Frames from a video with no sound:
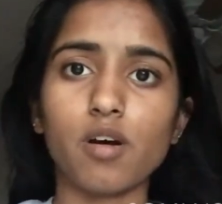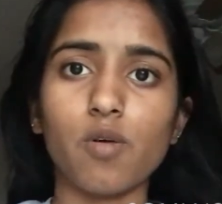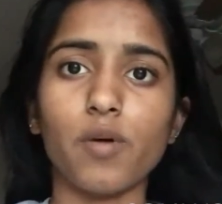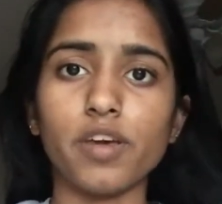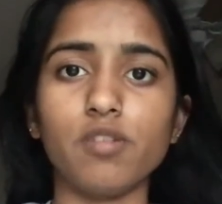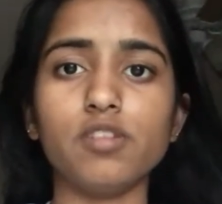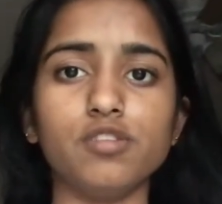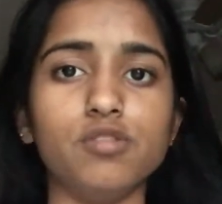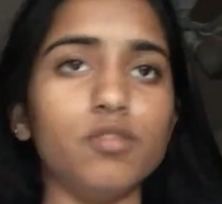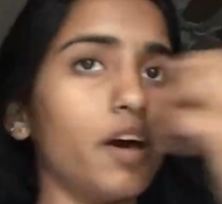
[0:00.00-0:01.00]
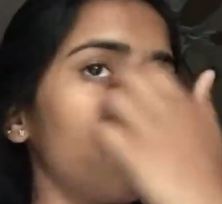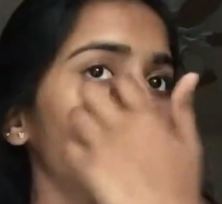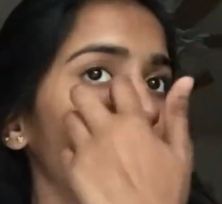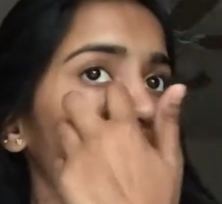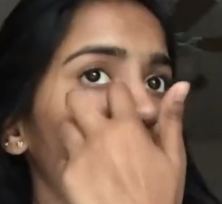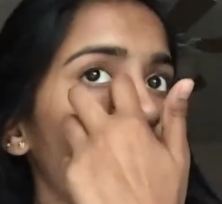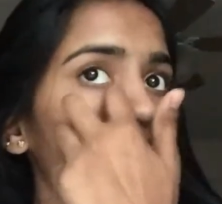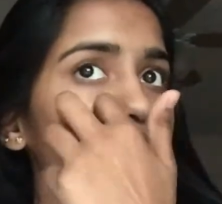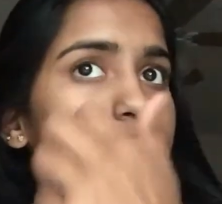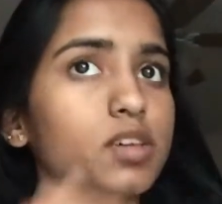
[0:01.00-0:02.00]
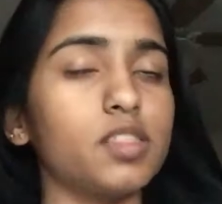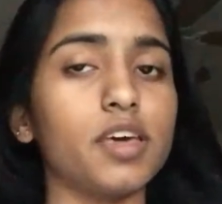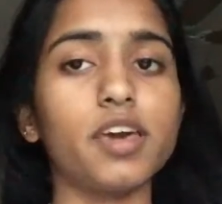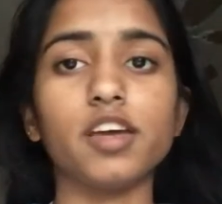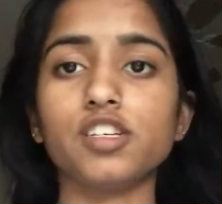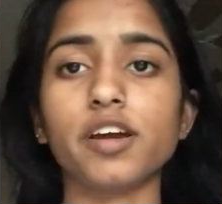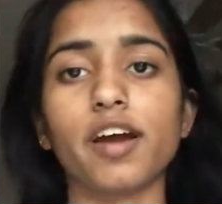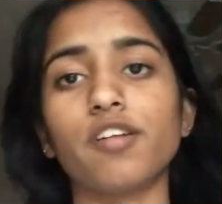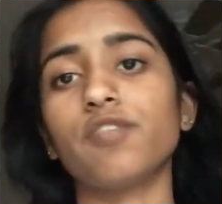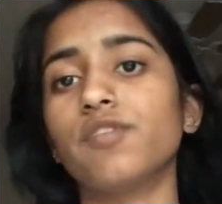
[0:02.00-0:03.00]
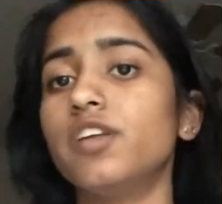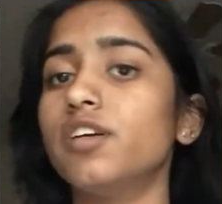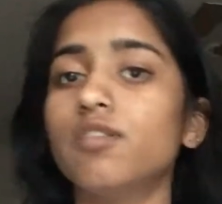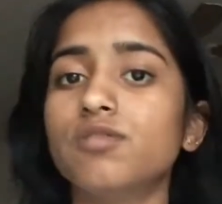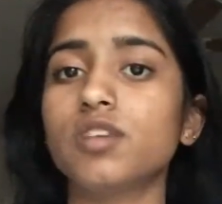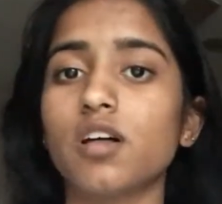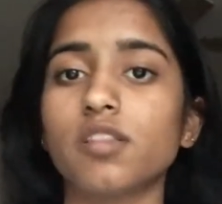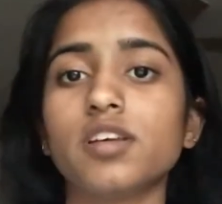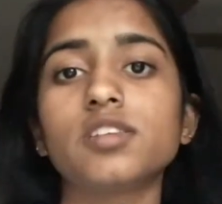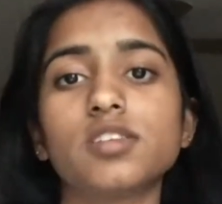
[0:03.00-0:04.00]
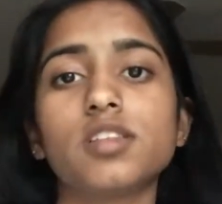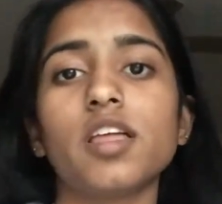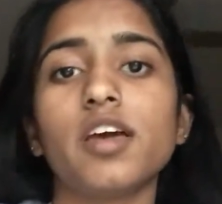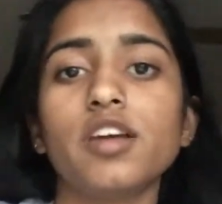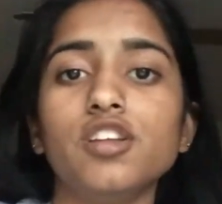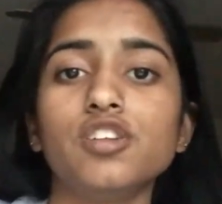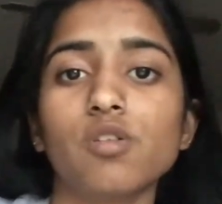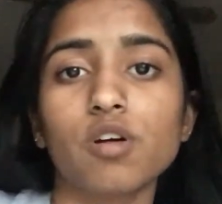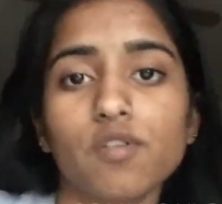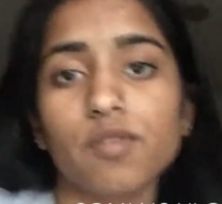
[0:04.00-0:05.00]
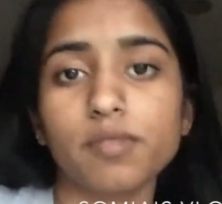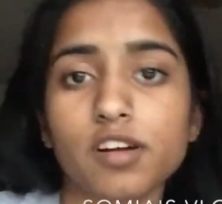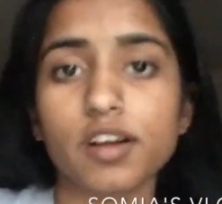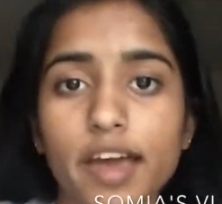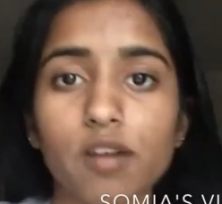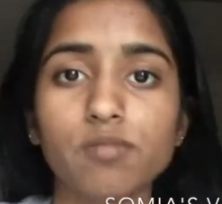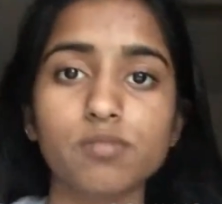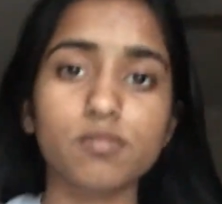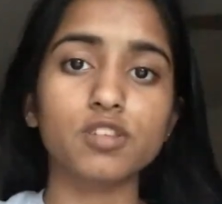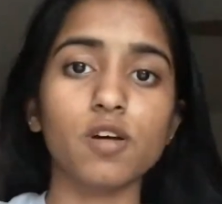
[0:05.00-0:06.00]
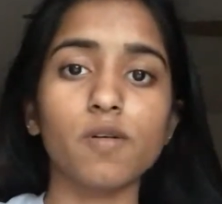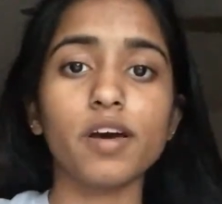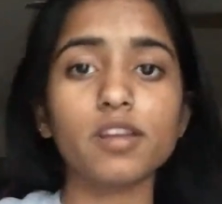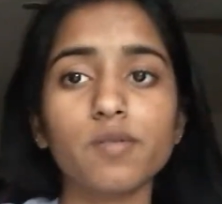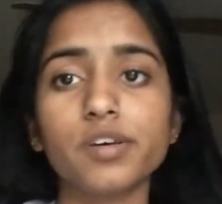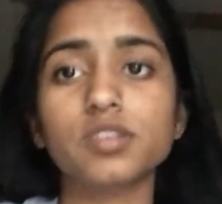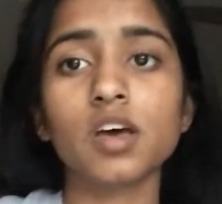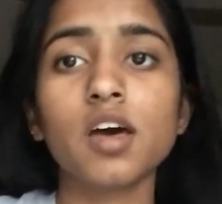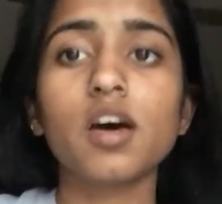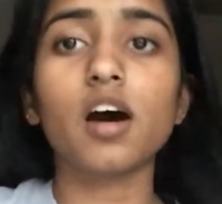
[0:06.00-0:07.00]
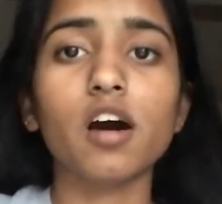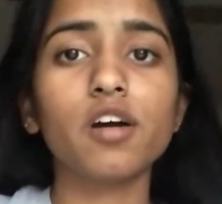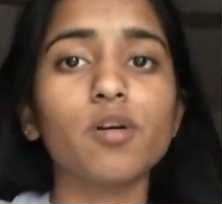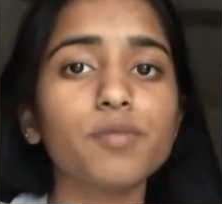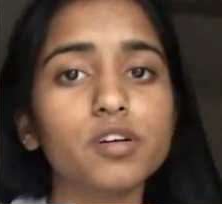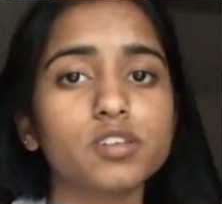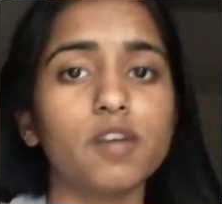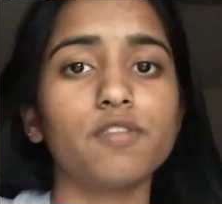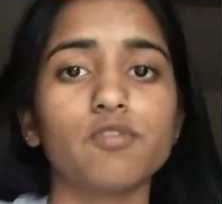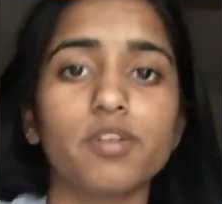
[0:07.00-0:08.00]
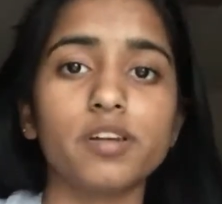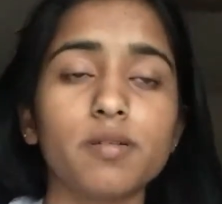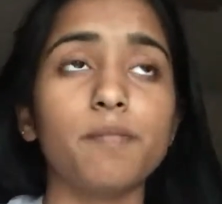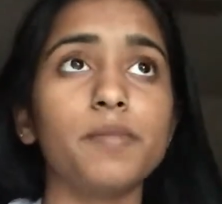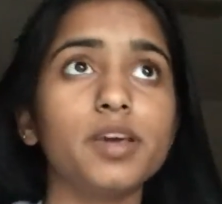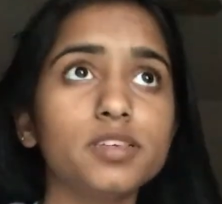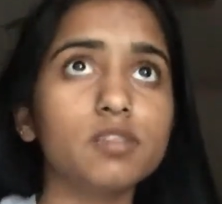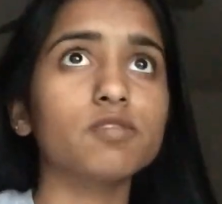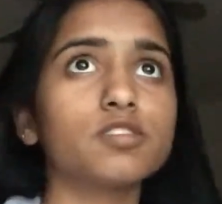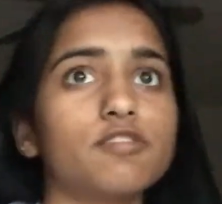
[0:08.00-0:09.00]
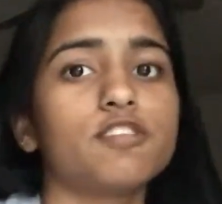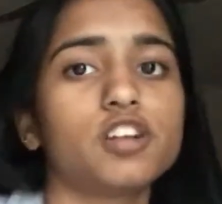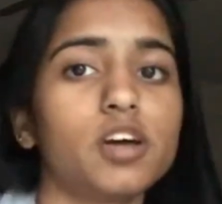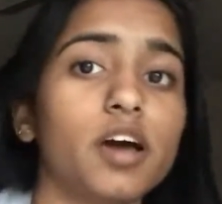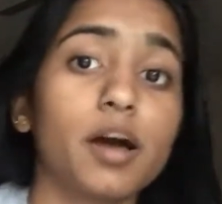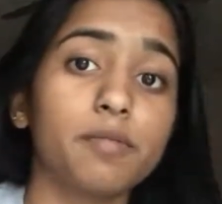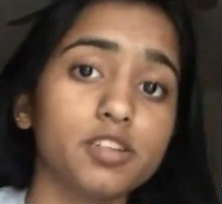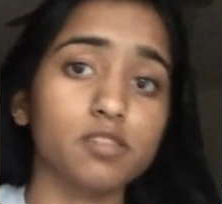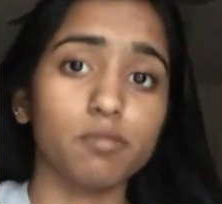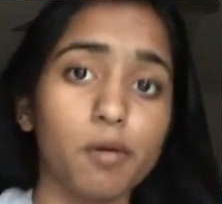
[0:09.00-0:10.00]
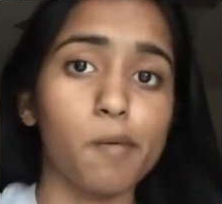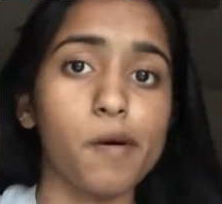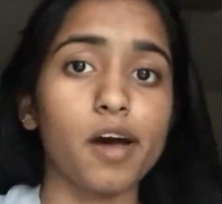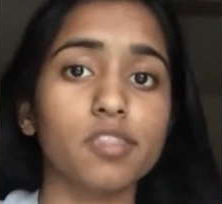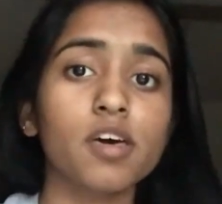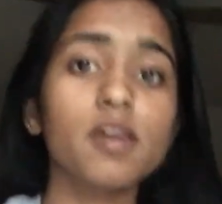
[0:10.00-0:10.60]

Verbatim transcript: a way you can do that if someone comments like they can't check out your videos unless they don't go from their account. So anyways, I hope you guys have an amazing rest of your night. I'm going to take a bubble bath.